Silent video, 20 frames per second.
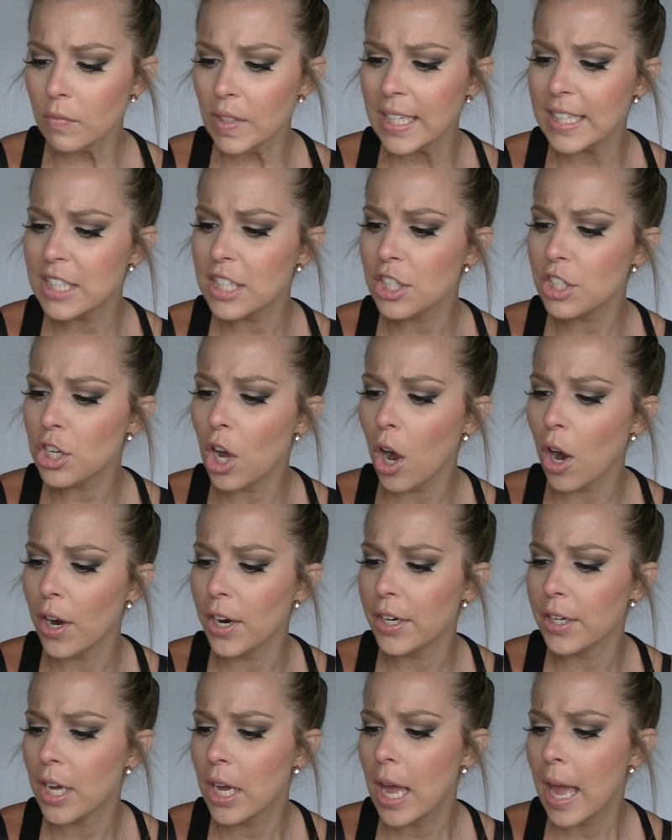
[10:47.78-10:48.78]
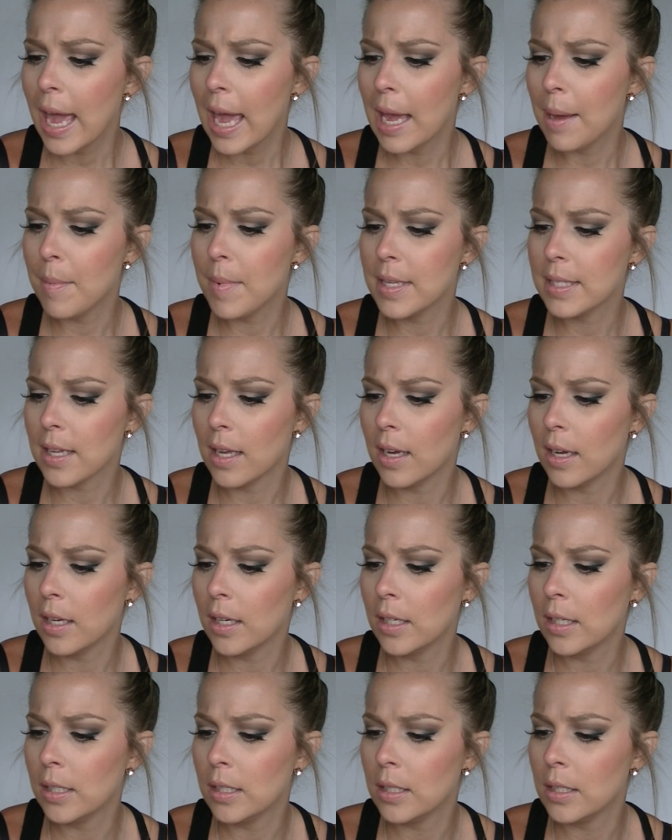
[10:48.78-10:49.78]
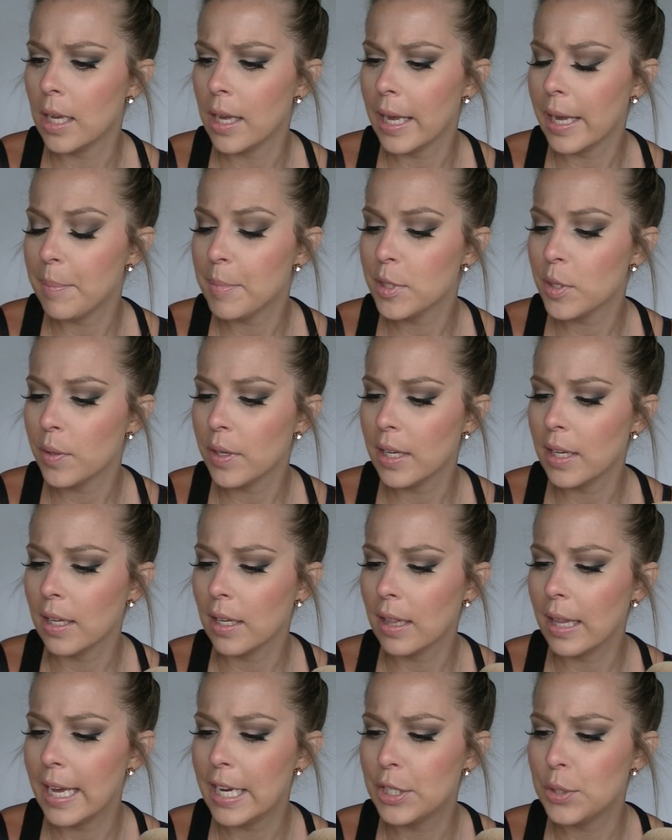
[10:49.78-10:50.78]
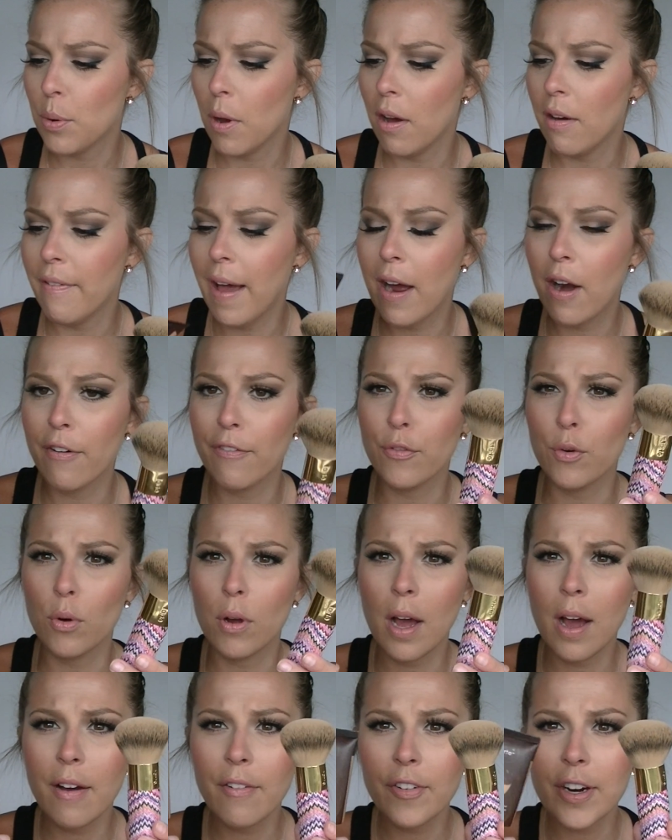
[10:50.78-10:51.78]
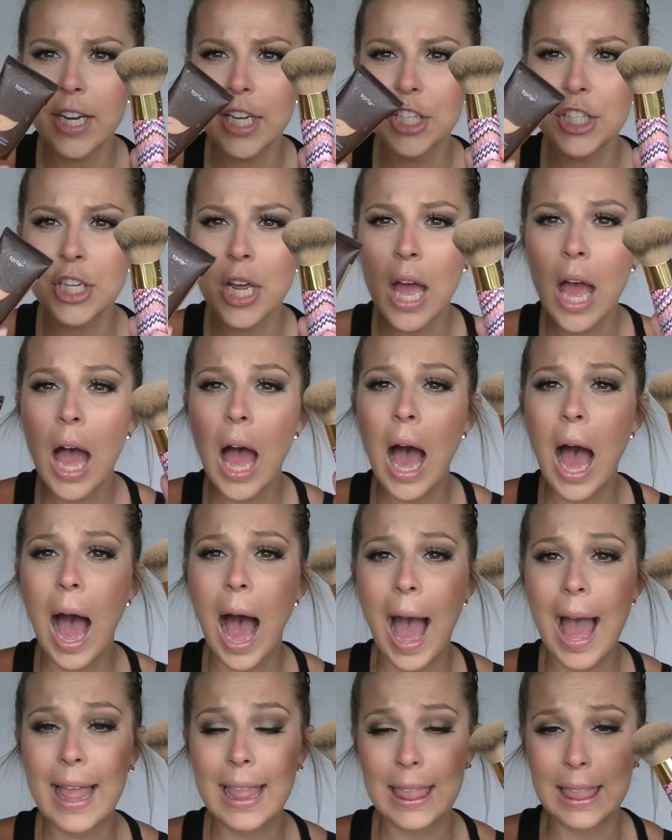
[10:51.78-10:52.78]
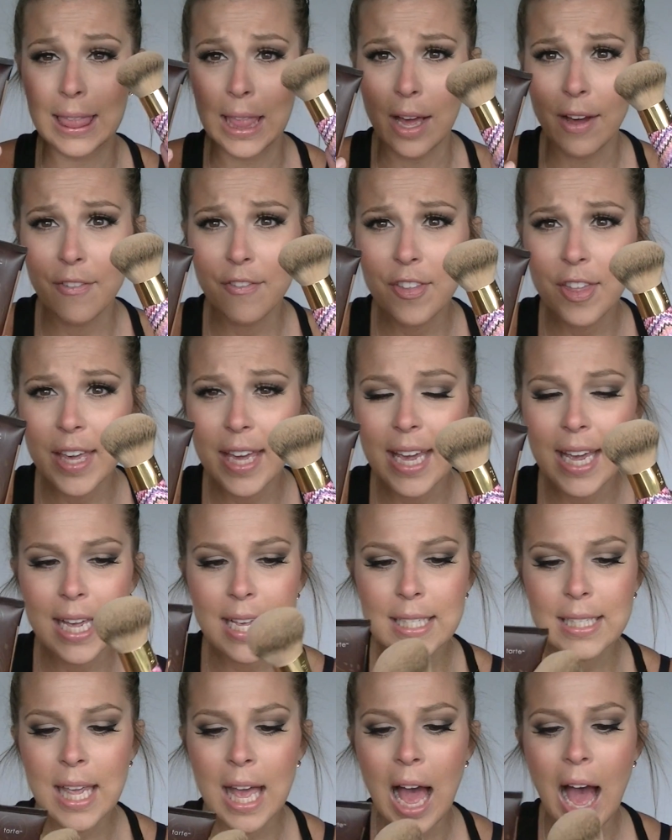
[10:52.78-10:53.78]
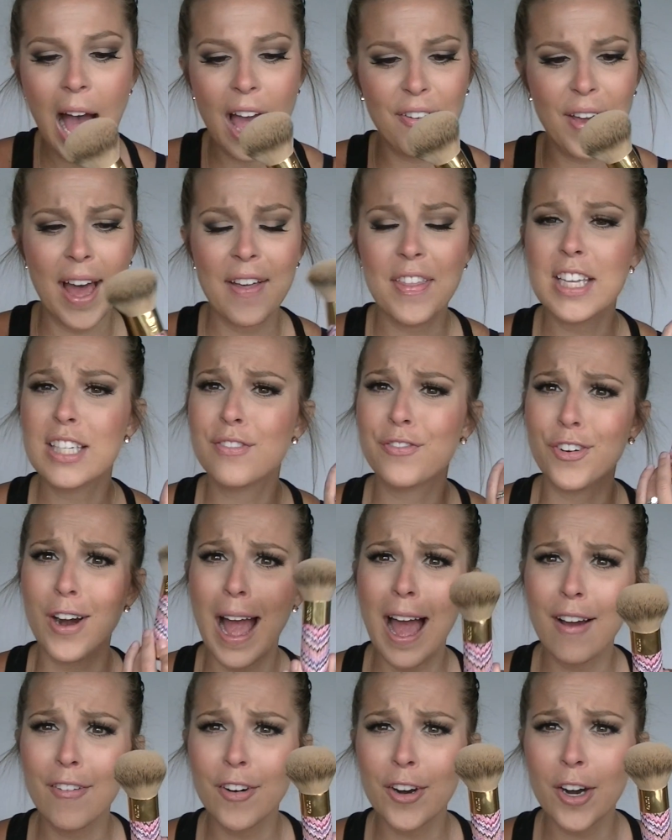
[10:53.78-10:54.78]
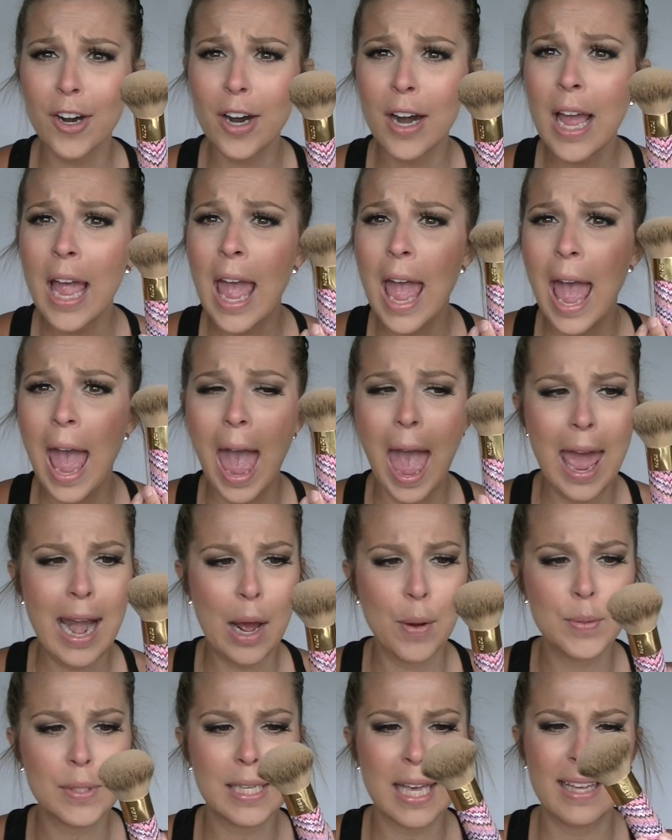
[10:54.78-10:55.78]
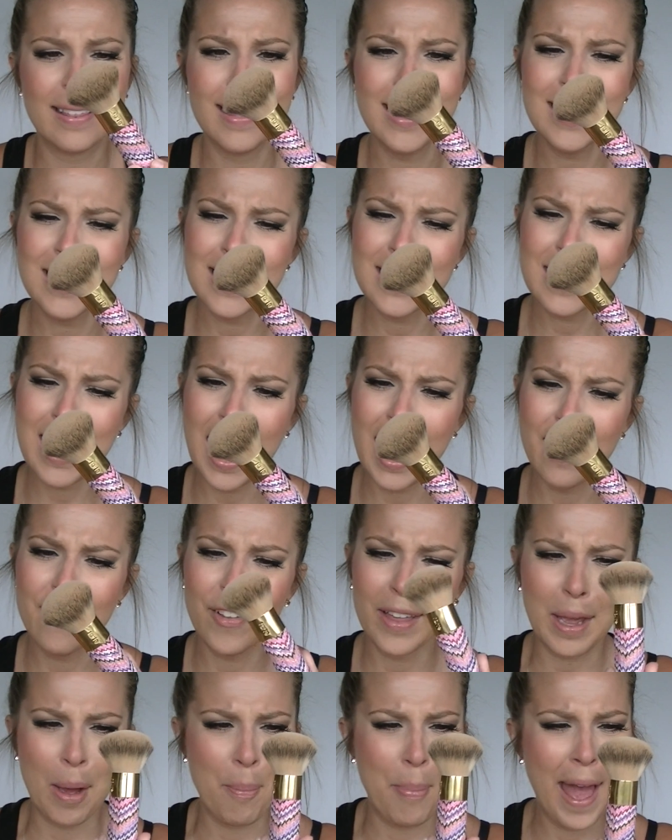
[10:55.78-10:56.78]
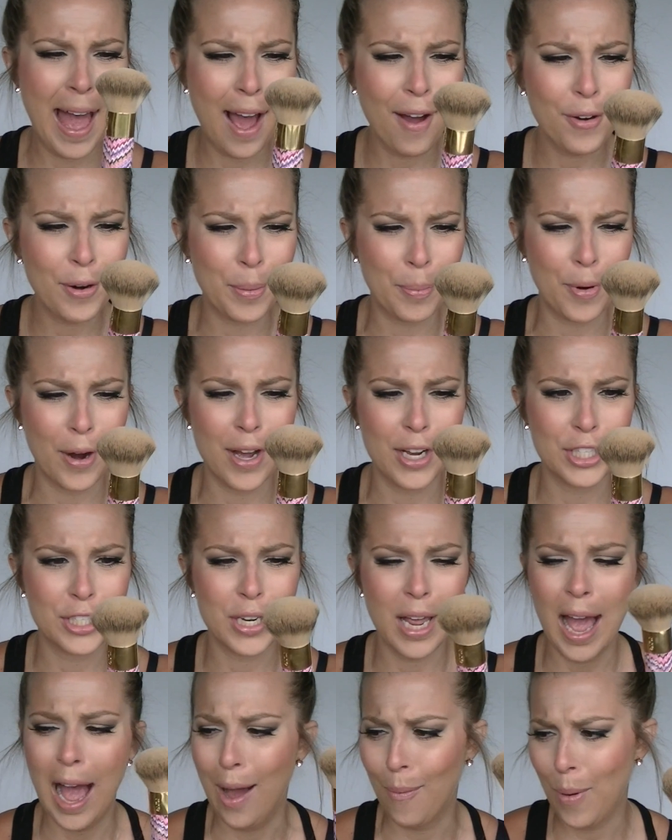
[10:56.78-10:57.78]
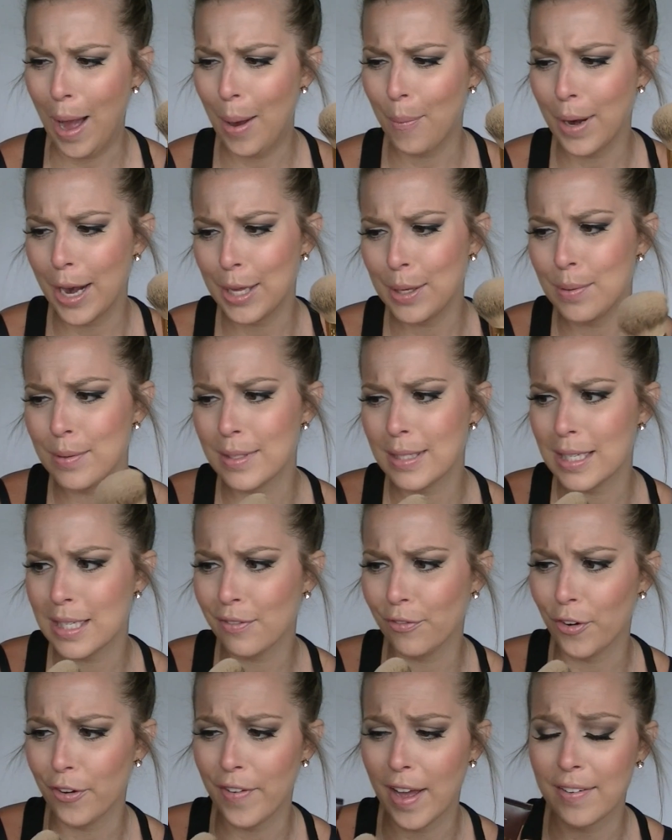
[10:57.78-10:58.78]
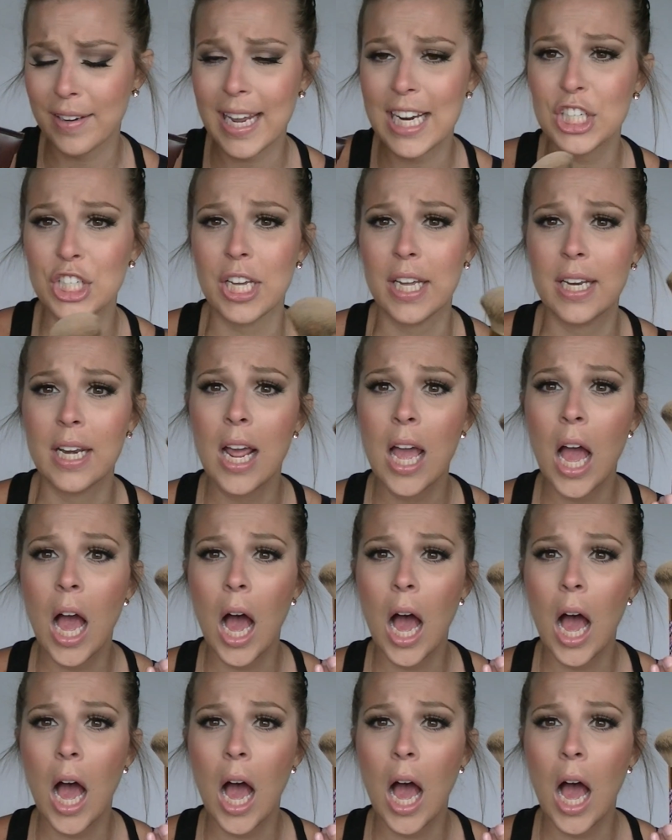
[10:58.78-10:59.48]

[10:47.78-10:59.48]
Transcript: It's the Tarte Amazonian Clay 12-hour full coverage. I love these. I've had this forever, and I was like, this is kind of like a powder brush. Why would I use this for foundation?